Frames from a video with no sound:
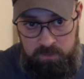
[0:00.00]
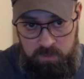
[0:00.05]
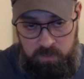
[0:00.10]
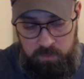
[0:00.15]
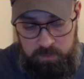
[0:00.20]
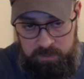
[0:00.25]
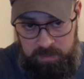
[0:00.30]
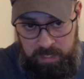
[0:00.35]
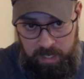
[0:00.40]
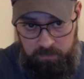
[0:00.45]

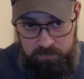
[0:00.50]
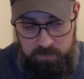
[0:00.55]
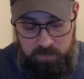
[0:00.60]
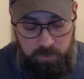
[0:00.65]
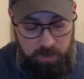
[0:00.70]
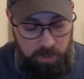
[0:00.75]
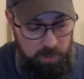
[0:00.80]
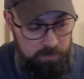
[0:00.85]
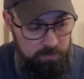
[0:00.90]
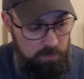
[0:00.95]
down to
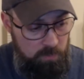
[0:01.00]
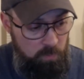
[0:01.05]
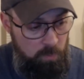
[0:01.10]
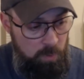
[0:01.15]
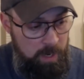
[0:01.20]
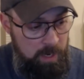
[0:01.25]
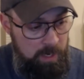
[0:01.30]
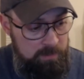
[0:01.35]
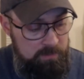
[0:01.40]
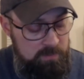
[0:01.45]
100
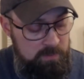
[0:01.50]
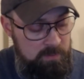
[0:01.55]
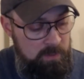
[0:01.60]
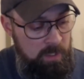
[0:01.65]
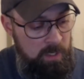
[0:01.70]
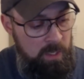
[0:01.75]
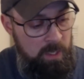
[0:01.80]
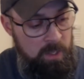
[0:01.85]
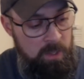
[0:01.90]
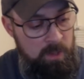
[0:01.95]
watts.
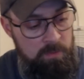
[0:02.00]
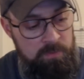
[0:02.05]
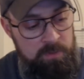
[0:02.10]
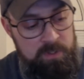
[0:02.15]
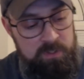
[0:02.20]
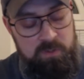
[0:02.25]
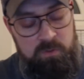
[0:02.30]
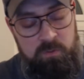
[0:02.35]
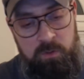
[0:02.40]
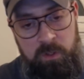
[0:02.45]

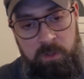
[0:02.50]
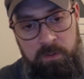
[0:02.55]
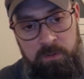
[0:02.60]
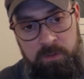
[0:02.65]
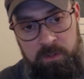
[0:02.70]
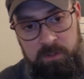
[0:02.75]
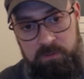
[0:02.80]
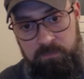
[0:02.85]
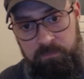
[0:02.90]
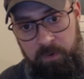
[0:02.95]

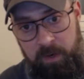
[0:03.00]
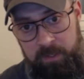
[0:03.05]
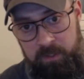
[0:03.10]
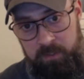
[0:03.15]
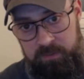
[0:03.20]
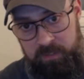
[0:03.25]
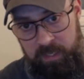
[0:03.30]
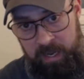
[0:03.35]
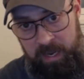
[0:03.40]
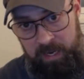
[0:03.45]
This fires
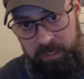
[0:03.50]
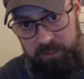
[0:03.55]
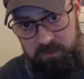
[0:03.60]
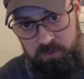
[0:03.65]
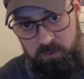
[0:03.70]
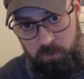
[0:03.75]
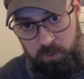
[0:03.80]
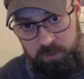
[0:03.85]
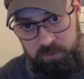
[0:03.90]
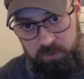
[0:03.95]
at
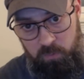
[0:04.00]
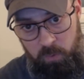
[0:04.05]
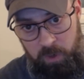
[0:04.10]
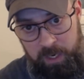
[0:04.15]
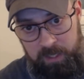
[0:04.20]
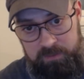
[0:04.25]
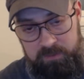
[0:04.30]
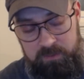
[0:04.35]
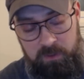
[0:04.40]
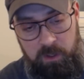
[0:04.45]
200
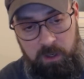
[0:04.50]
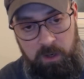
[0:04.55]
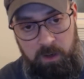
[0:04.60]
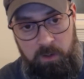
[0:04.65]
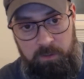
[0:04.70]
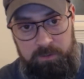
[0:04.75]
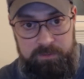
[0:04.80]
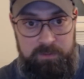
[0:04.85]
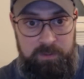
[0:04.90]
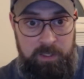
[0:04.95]
watts all
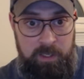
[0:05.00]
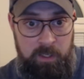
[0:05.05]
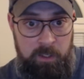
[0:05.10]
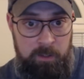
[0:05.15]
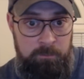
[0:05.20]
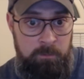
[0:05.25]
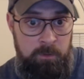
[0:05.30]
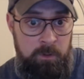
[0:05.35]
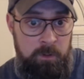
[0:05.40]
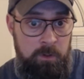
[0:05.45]
the time.
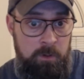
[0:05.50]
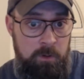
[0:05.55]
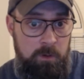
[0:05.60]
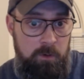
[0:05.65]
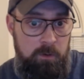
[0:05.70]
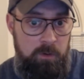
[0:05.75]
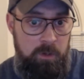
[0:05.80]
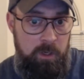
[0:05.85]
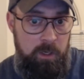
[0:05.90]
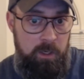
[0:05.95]

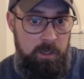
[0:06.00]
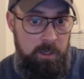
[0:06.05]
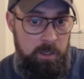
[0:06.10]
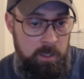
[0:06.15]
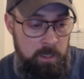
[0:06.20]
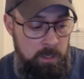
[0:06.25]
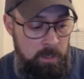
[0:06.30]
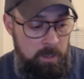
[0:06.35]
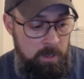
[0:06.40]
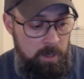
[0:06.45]
Okay.
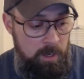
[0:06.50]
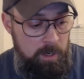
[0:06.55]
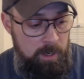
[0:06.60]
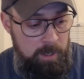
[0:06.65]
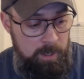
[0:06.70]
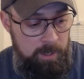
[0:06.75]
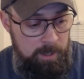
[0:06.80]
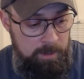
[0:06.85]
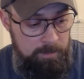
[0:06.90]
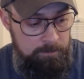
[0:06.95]

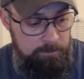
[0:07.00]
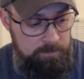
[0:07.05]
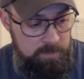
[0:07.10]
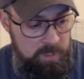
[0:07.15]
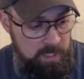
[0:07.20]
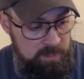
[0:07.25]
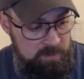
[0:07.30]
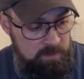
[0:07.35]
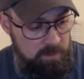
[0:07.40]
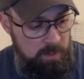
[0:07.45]

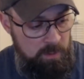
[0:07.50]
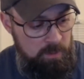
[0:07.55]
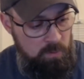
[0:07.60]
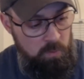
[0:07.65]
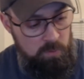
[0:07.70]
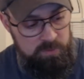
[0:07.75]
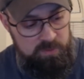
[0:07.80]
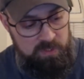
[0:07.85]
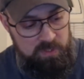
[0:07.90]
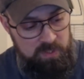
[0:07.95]
Of
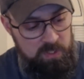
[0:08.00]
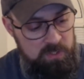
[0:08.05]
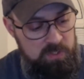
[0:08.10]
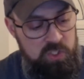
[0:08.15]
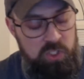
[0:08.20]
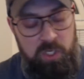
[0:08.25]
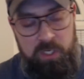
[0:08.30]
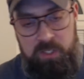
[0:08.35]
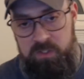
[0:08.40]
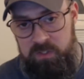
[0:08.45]
course, it
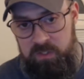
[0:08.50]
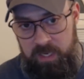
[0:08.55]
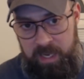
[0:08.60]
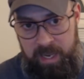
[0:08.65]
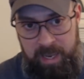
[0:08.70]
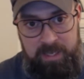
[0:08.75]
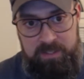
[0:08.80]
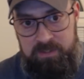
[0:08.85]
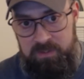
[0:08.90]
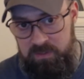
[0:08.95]
adjusts
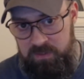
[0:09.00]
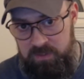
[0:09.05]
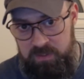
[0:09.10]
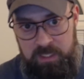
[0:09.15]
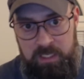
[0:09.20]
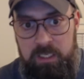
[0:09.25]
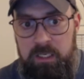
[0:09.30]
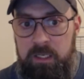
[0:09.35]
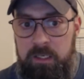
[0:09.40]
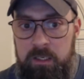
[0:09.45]
as it's
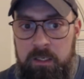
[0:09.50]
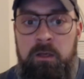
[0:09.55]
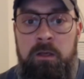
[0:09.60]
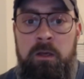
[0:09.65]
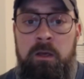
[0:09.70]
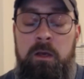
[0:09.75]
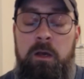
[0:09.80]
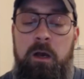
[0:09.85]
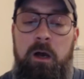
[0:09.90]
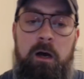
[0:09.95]
needed,
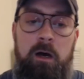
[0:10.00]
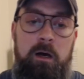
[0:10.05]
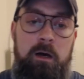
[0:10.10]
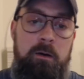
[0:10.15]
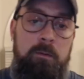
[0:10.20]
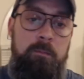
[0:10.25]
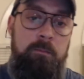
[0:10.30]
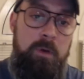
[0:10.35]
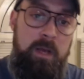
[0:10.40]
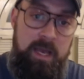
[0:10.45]

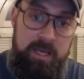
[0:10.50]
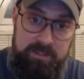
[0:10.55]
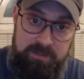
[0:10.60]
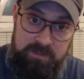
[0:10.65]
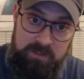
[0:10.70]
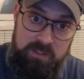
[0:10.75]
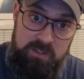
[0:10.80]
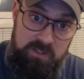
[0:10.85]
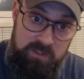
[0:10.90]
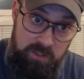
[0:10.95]
as
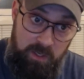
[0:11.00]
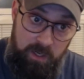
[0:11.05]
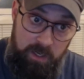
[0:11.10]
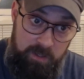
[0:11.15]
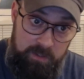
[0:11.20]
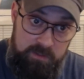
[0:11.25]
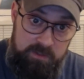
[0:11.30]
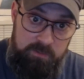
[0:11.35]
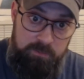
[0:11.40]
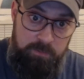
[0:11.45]
this
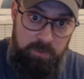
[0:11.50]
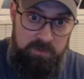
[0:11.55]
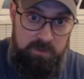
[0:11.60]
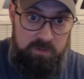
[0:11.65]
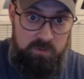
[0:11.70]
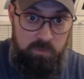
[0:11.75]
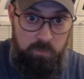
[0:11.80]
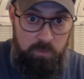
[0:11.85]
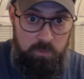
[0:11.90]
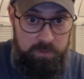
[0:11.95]
does, but this
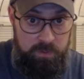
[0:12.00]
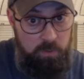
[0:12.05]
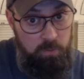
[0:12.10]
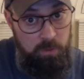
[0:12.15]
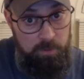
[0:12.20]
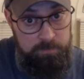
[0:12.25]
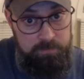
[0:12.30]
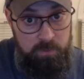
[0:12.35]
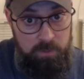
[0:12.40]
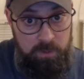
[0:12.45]
will only go
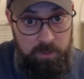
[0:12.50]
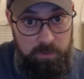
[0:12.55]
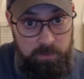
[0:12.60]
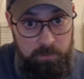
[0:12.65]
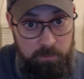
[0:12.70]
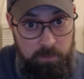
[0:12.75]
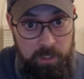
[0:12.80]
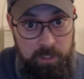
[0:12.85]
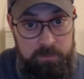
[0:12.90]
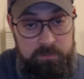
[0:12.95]
up to 100
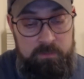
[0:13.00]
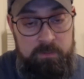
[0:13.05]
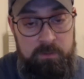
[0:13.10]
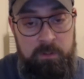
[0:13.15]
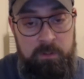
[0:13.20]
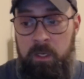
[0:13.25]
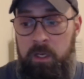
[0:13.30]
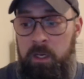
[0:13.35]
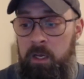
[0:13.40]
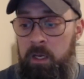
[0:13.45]
watts.
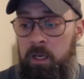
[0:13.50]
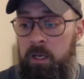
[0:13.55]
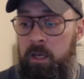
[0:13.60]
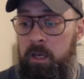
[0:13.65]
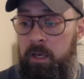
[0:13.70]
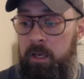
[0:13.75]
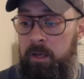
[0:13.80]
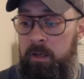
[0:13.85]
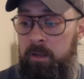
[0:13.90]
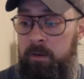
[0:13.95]

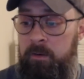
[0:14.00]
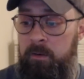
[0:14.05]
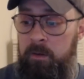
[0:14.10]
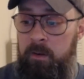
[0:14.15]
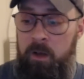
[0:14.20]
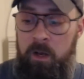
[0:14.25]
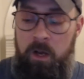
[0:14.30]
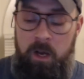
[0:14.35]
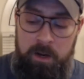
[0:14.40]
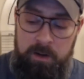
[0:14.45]
And
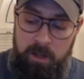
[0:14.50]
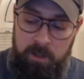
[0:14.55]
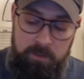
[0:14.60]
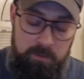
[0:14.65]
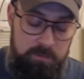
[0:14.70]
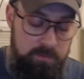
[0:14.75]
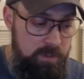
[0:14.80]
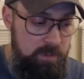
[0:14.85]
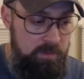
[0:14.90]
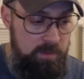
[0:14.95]
another
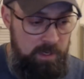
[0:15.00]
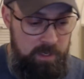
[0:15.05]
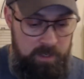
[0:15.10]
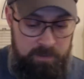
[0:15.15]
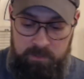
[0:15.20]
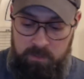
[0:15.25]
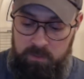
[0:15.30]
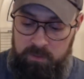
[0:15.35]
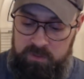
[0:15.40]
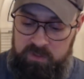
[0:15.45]
thing that I
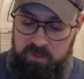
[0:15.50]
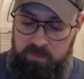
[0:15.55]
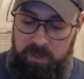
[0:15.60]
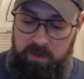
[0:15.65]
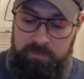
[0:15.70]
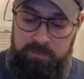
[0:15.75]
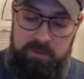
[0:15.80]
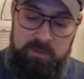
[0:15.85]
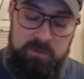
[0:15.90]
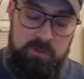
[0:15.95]
notice about
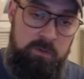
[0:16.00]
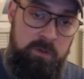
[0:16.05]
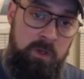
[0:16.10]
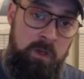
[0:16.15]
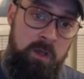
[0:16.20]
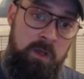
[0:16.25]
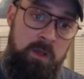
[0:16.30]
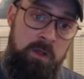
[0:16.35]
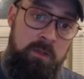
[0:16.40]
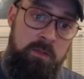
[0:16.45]
this
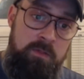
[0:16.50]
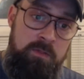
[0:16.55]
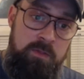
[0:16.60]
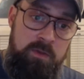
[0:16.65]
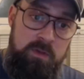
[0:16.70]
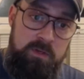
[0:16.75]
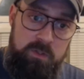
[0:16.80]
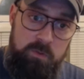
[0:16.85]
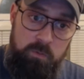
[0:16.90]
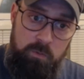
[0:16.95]

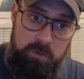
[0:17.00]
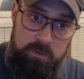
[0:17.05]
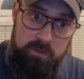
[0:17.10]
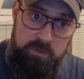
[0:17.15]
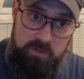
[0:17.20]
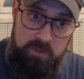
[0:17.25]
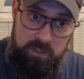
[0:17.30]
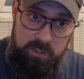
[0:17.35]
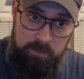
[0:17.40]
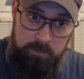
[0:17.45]
one
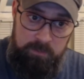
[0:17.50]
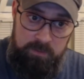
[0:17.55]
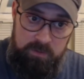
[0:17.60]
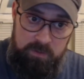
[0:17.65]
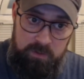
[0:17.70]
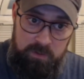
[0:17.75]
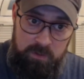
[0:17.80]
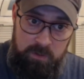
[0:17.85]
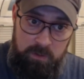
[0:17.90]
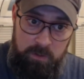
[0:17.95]
seems
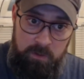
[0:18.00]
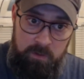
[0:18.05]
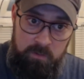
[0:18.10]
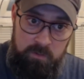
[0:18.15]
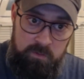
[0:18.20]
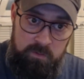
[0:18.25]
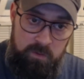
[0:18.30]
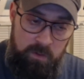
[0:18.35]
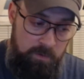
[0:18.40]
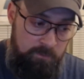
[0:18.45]
to
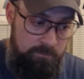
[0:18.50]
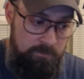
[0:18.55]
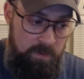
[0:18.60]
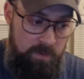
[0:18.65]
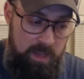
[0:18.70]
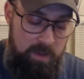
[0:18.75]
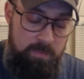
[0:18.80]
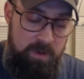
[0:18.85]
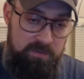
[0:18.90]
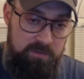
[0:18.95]

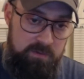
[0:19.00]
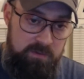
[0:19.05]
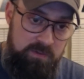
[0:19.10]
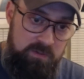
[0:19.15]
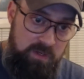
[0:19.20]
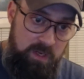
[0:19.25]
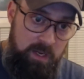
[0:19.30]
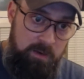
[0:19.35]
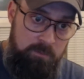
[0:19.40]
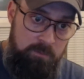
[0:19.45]
vape at the
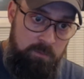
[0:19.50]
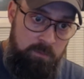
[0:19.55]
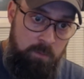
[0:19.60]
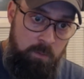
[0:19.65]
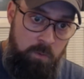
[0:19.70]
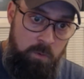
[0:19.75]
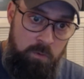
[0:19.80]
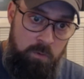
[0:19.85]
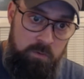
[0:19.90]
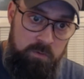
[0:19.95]
same
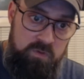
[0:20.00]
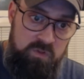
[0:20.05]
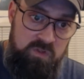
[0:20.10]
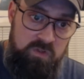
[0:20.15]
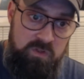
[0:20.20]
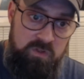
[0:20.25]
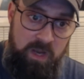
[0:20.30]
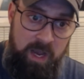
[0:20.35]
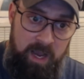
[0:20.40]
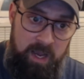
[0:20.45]

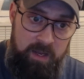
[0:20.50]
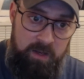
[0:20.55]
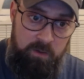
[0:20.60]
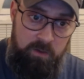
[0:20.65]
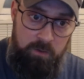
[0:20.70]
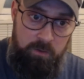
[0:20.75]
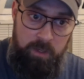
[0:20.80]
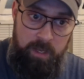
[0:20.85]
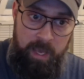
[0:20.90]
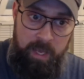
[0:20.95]

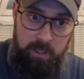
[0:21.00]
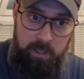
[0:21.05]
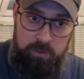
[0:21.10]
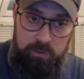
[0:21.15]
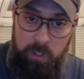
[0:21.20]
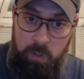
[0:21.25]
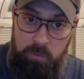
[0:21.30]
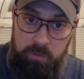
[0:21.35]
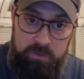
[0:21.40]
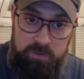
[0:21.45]
style at a
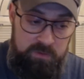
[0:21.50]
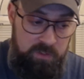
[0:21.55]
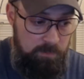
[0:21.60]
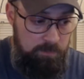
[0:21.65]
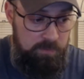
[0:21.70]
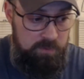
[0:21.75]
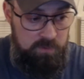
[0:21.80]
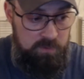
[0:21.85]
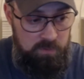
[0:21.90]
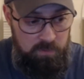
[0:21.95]
lower
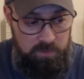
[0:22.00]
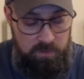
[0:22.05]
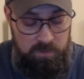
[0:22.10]
temperature than